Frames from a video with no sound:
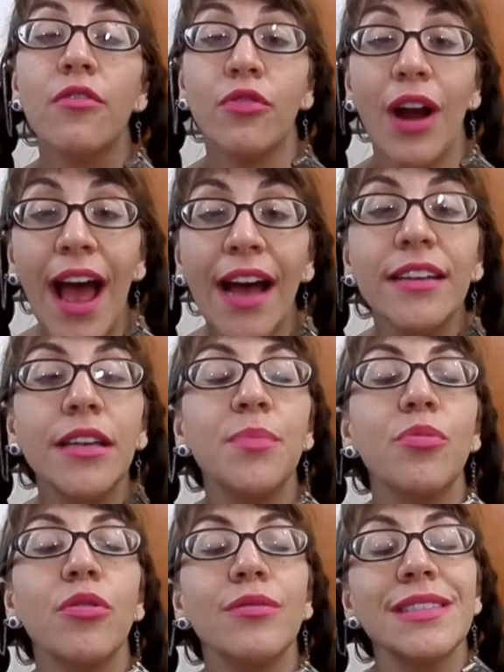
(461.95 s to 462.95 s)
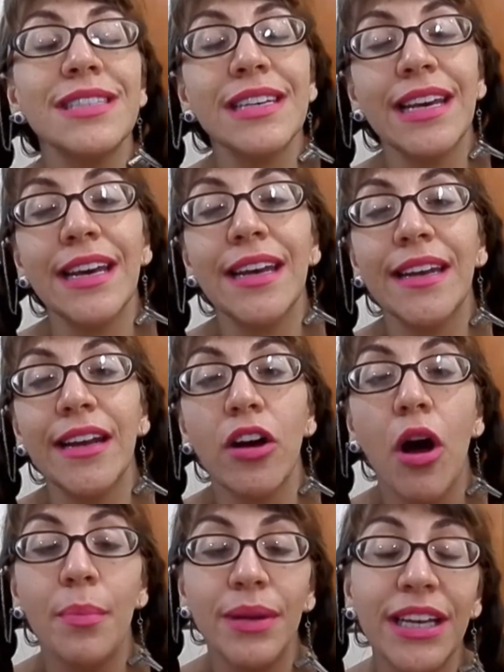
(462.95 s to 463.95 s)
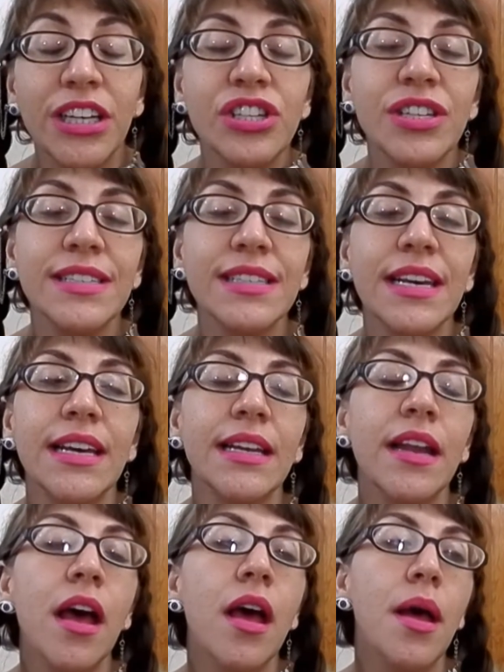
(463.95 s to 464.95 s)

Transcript: for acne prone skin and combination skin.